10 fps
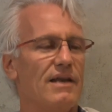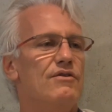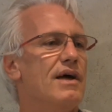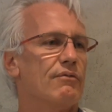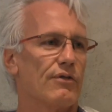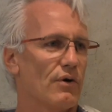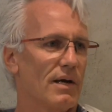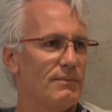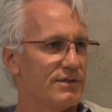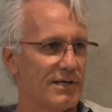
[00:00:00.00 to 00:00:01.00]
I never thought
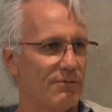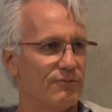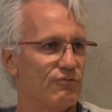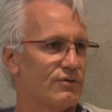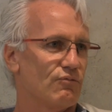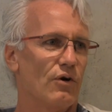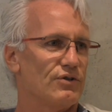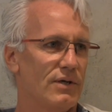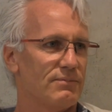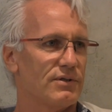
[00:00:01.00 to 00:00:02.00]
I'd be selling raw
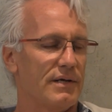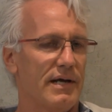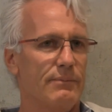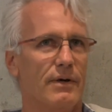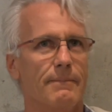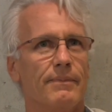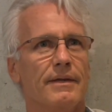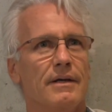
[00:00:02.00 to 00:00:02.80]
chips today, but